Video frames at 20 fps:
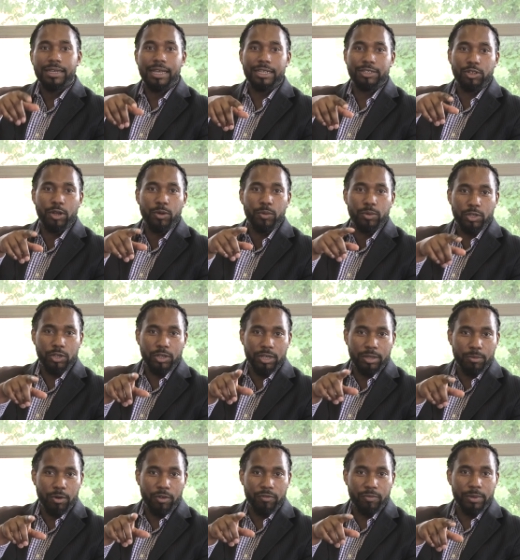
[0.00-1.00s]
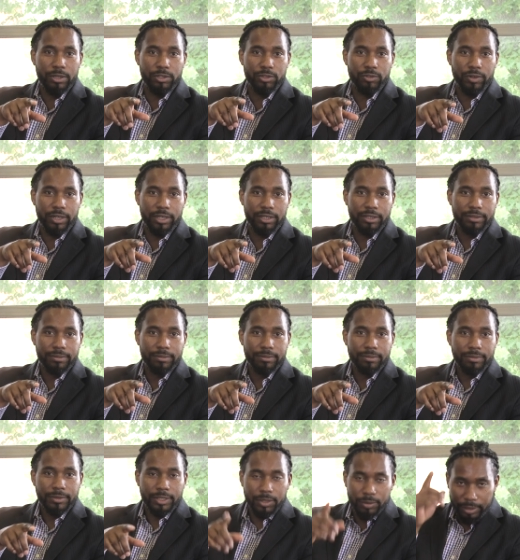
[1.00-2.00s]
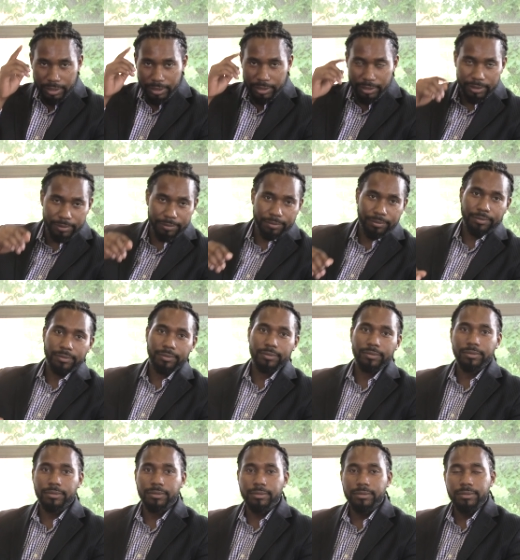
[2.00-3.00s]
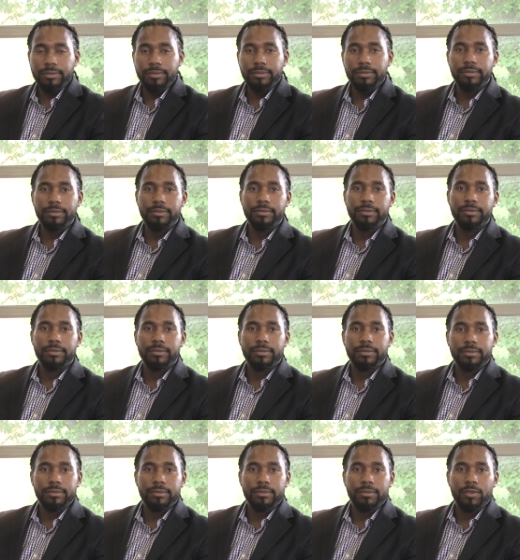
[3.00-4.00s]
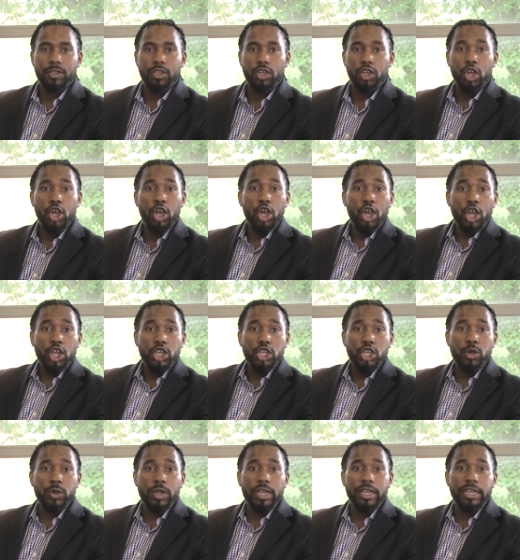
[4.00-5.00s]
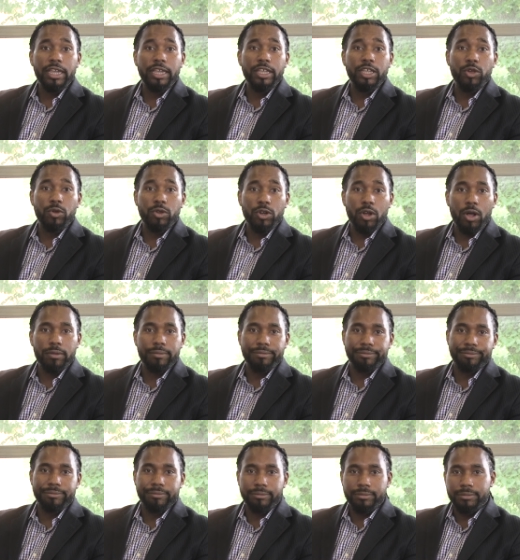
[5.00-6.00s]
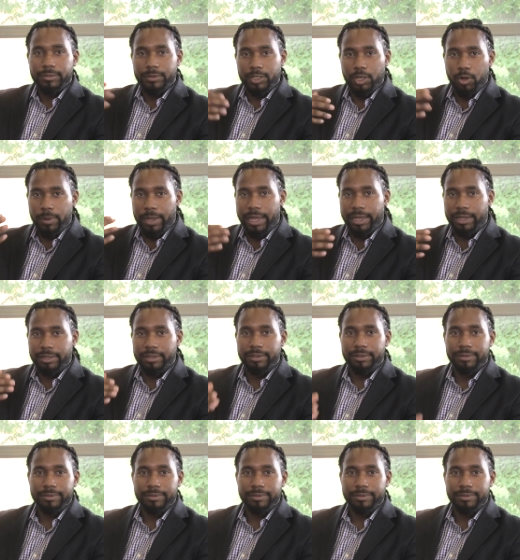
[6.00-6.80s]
I started Where you can get more information, right? Okay, good. You can get you can all mm, go back.